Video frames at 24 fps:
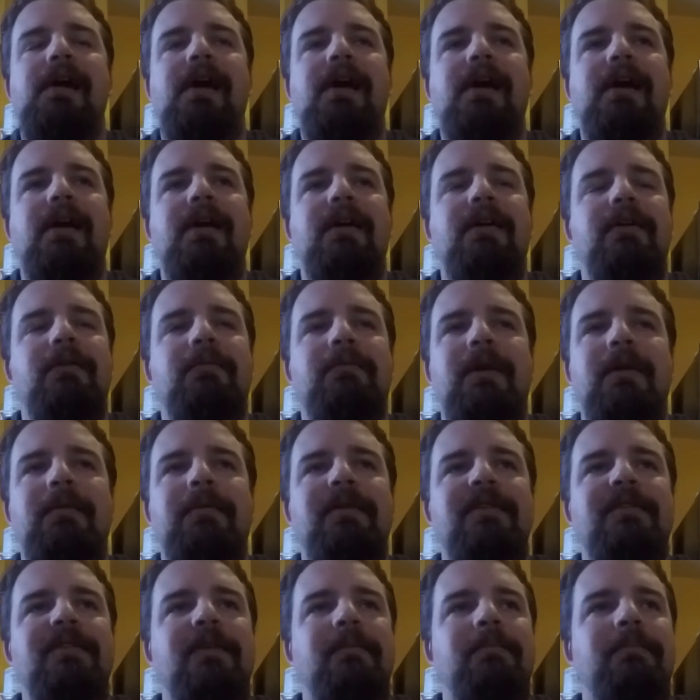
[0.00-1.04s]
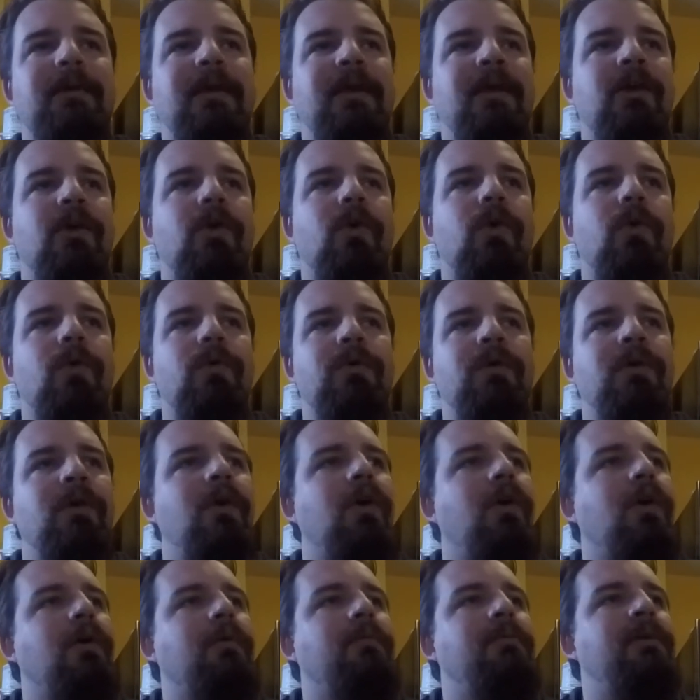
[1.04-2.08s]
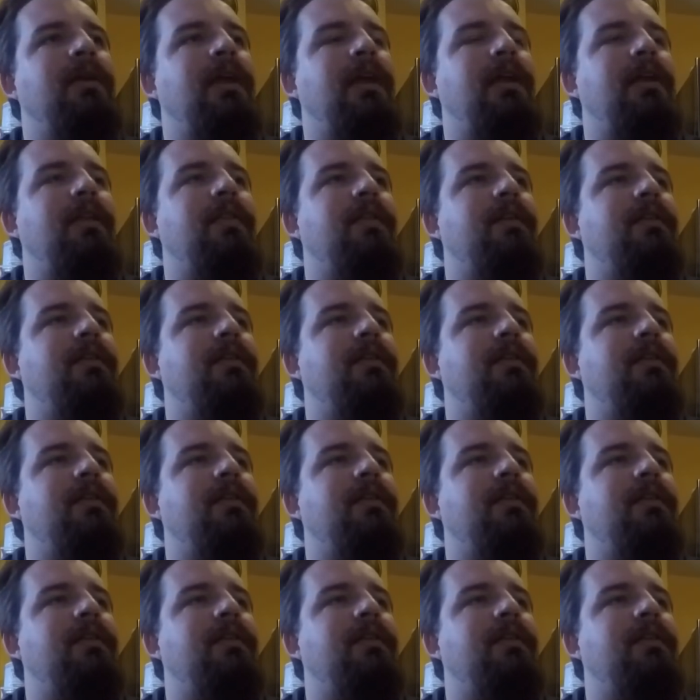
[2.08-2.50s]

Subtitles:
Maybe it's it being cold and carbonated that